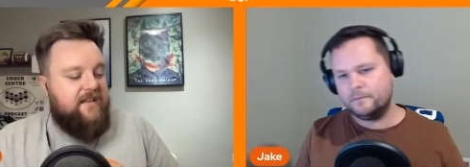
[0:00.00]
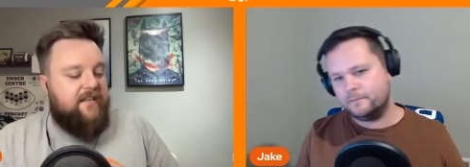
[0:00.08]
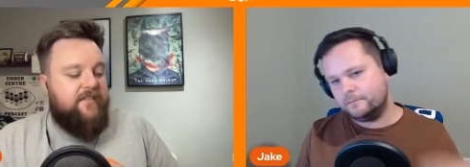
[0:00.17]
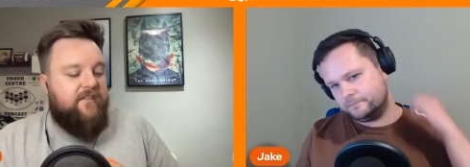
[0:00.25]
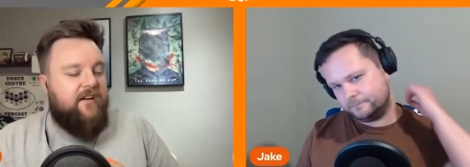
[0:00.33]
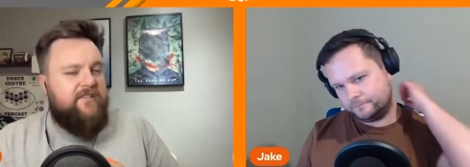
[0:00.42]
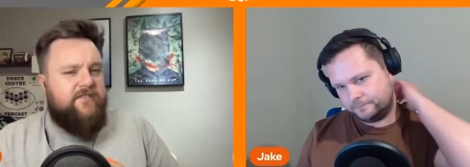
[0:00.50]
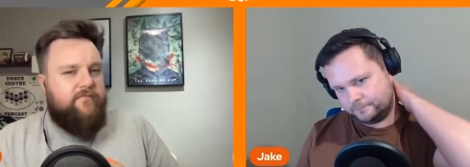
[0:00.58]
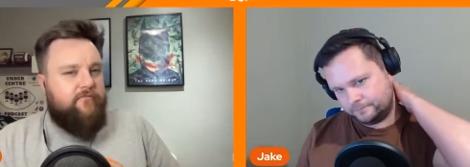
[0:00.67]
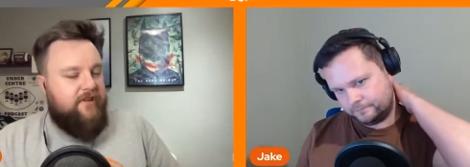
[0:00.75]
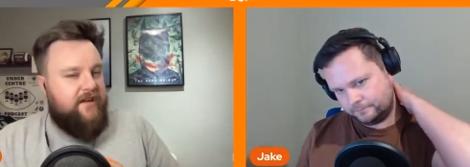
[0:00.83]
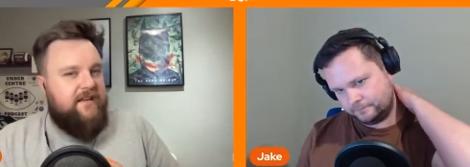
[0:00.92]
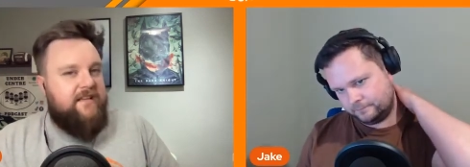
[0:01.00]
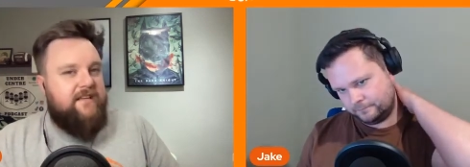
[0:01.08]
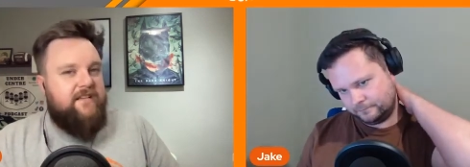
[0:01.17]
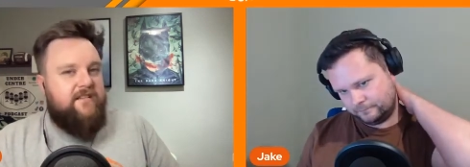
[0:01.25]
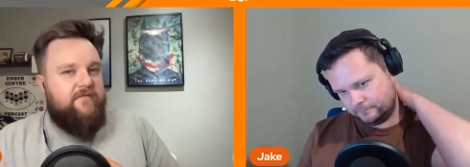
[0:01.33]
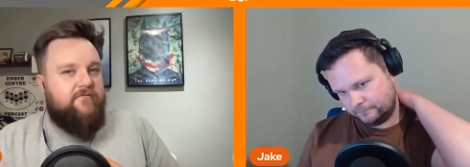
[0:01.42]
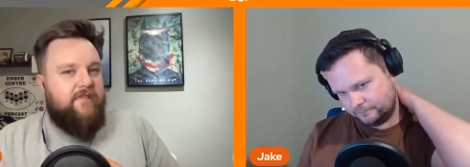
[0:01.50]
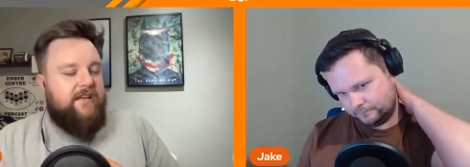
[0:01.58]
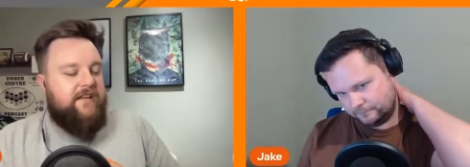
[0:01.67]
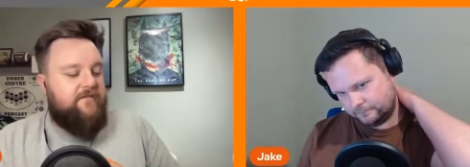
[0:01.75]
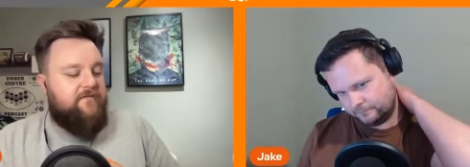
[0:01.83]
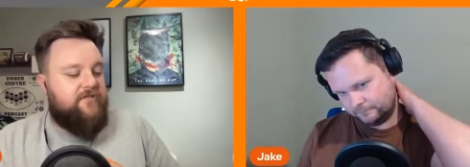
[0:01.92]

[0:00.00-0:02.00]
Speaker 1: They've lost some really, really